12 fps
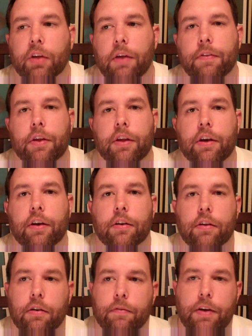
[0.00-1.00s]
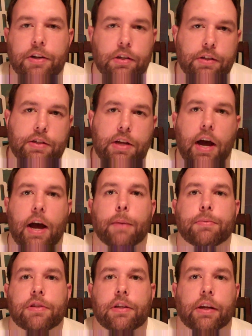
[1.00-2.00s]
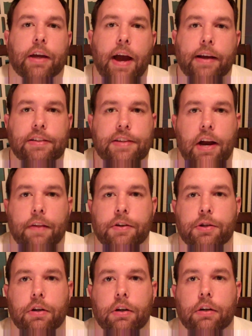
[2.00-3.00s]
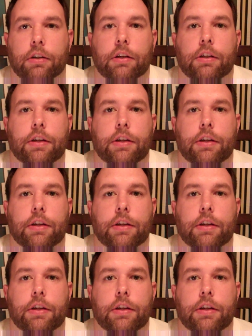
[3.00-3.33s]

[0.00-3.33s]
And then it eventually stops, and a guy gets out of the trunk,